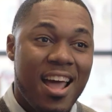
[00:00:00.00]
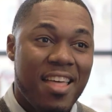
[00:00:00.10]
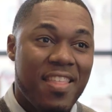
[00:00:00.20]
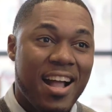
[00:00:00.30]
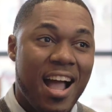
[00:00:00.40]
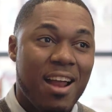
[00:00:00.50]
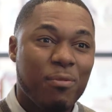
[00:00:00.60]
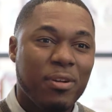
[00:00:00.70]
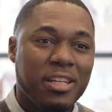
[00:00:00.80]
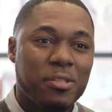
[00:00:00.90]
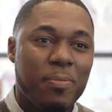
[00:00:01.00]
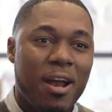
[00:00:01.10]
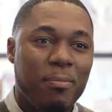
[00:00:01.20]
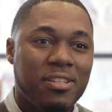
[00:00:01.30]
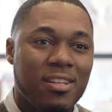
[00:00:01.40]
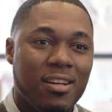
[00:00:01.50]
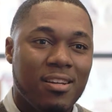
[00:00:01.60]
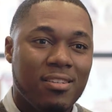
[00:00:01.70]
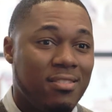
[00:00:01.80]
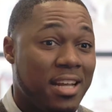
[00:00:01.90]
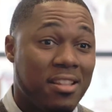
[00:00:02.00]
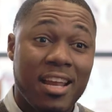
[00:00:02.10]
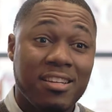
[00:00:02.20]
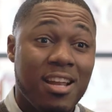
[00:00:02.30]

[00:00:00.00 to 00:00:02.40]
and that kind of really inspired me to take the next